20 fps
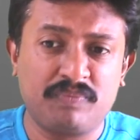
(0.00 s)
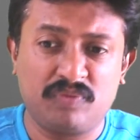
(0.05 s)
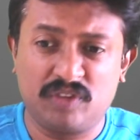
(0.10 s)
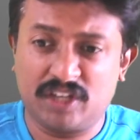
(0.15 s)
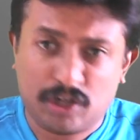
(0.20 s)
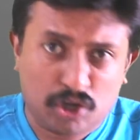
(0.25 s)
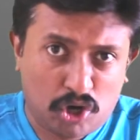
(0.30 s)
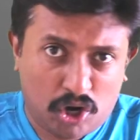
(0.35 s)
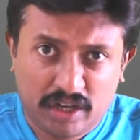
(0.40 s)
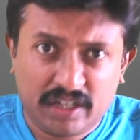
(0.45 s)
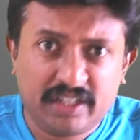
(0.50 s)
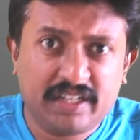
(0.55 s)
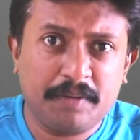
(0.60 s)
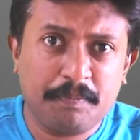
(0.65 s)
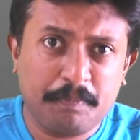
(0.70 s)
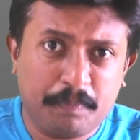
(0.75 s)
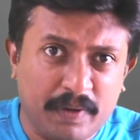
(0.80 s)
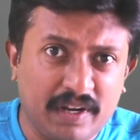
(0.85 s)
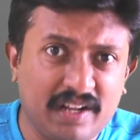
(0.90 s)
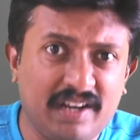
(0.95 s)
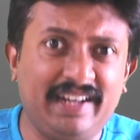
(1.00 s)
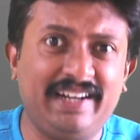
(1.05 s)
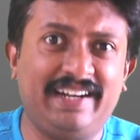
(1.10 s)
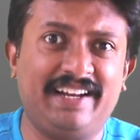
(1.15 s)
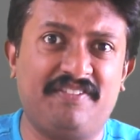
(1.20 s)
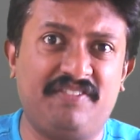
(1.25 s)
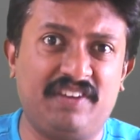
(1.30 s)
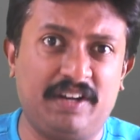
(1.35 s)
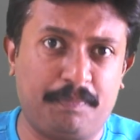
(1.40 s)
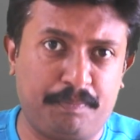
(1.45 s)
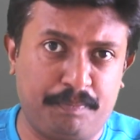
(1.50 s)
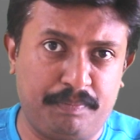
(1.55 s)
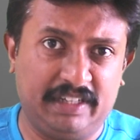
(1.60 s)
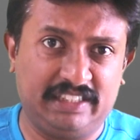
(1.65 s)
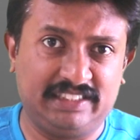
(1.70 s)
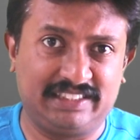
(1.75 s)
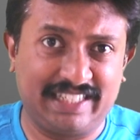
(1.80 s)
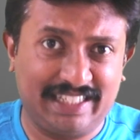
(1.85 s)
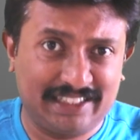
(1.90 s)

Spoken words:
the contemporary developments.